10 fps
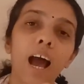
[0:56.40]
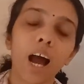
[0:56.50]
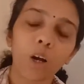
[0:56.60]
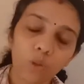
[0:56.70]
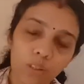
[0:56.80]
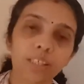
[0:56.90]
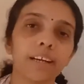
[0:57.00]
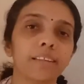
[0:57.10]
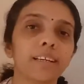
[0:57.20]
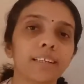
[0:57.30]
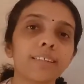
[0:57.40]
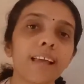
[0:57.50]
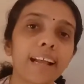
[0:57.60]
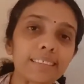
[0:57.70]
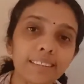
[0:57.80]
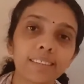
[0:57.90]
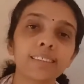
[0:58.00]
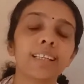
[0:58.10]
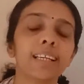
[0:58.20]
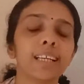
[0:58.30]
outside, that is
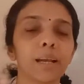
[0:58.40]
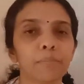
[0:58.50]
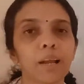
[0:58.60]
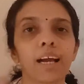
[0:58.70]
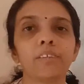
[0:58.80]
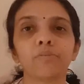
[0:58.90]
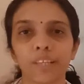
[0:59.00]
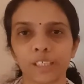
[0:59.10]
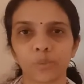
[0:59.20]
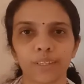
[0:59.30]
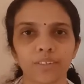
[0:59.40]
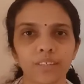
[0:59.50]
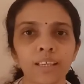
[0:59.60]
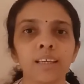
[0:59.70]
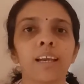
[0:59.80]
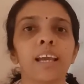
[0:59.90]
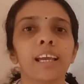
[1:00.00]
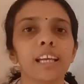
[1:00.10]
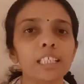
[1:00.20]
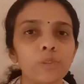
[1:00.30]
externally applied frequency,
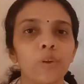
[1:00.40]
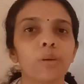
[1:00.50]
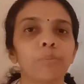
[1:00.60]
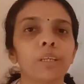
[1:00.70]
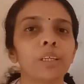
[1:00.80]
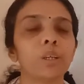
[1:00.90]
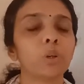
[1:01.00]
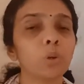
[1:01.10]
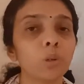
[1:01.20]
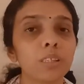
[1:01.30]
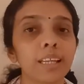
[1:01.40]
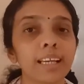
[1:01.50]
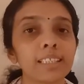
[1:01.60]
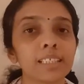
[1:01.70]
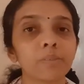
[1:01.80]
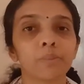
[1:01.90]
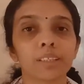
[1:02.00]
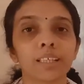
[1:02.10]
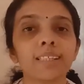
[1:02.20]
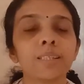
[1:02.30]
it will be oscillating
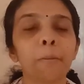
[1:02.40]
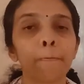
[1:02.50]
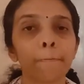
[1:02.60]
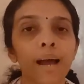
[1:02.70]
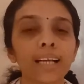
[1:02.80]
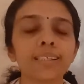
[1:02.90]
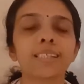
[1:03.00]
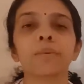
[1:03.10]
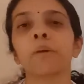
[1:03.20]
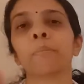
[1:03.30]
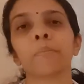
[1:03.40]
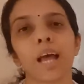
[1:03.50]
with its maximum